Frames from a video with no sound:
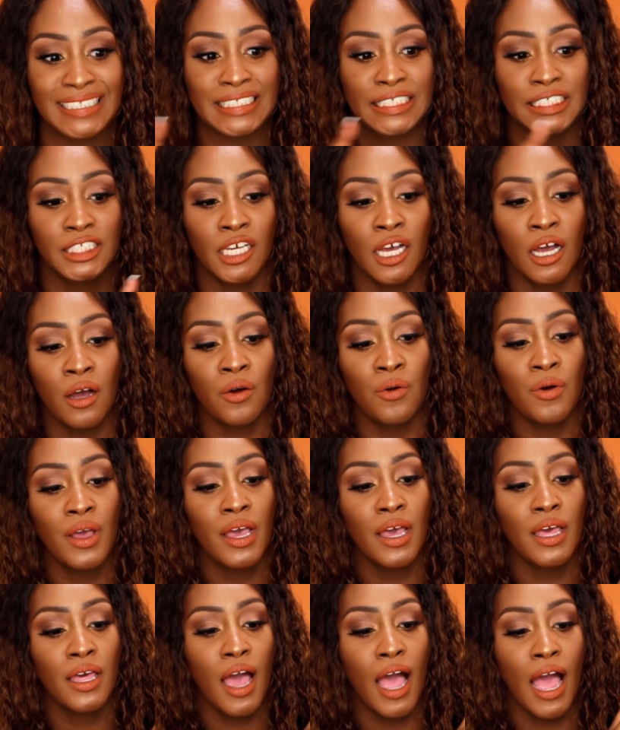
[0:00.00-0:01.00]
So
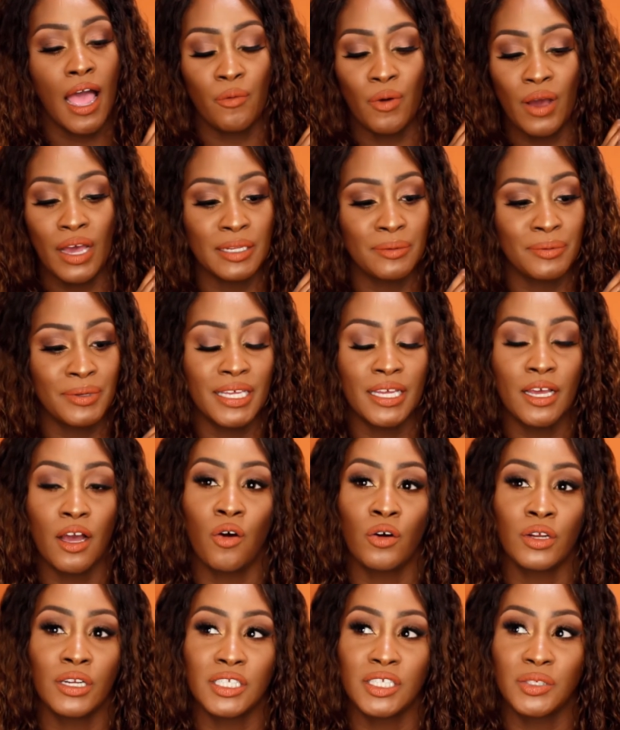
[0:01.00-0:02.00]
I wound up
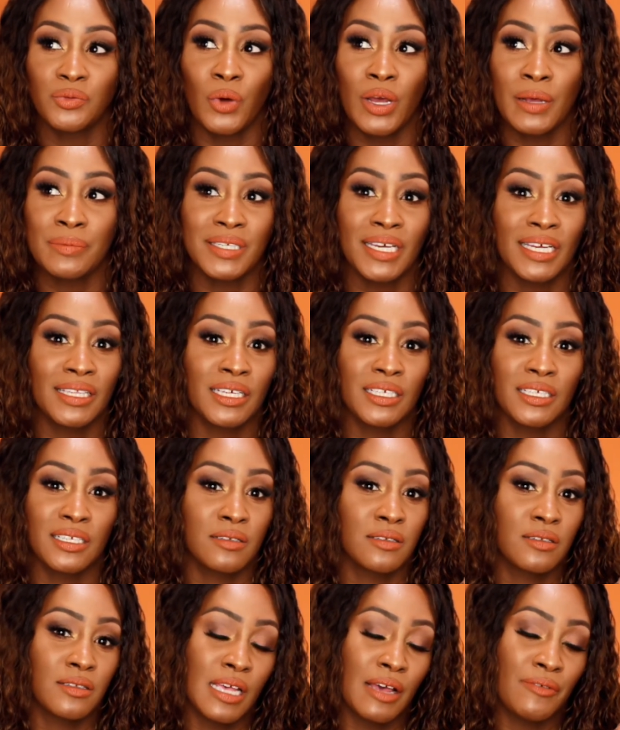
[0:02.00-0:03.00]
on a website, I think
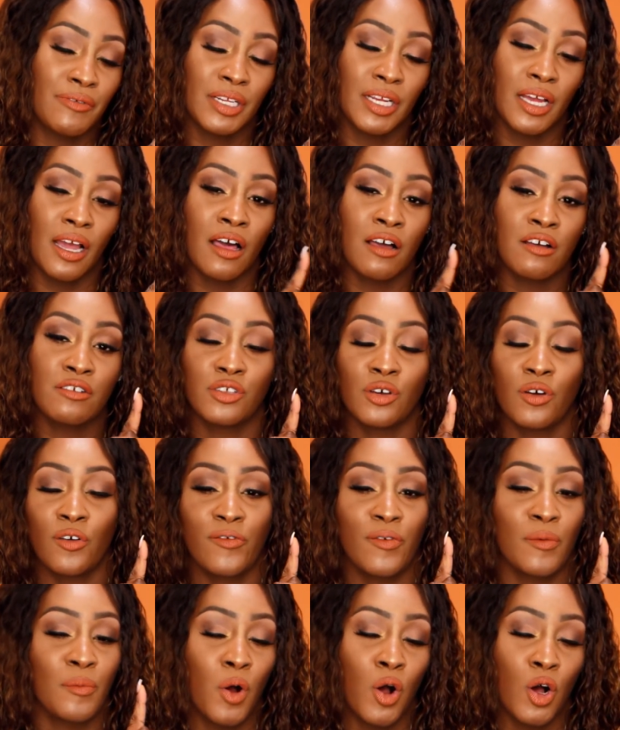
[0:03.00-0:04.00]
this is $7. So
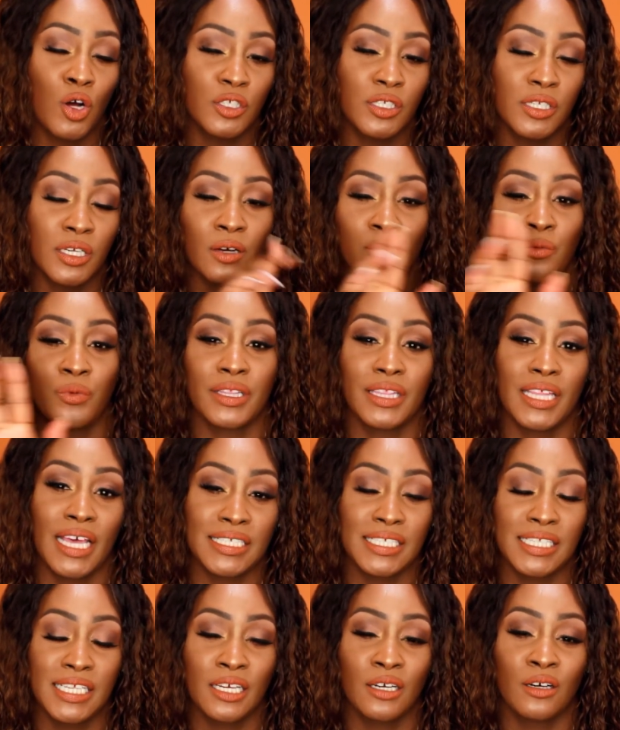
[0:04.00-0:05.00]
from Ulta with
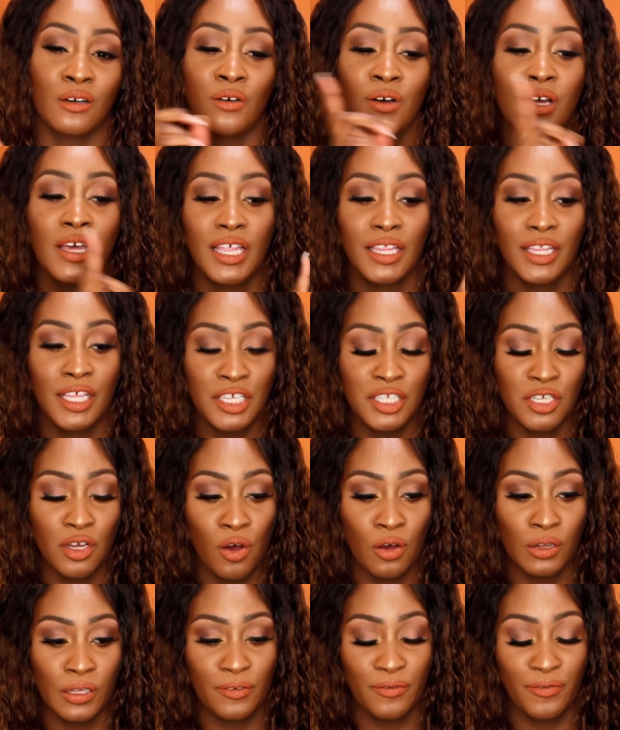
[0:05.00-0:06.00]
that deal, these are
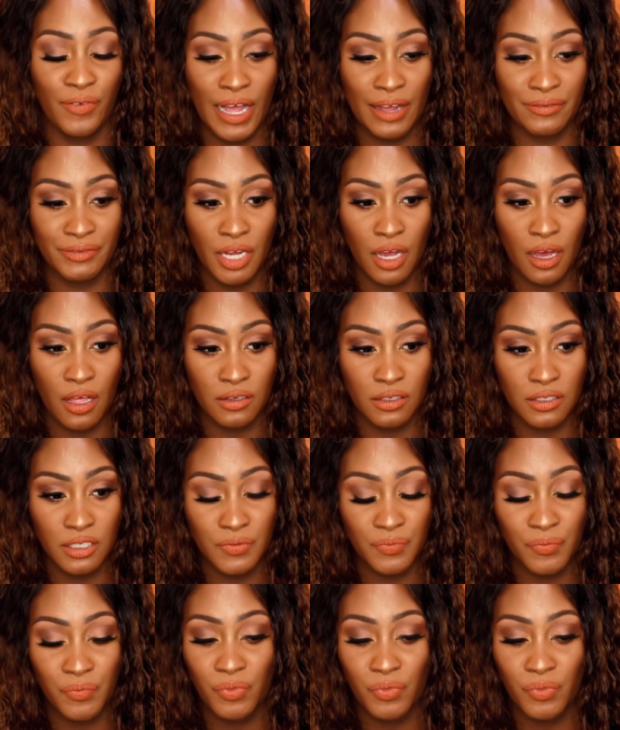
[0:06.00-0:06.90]
only $5.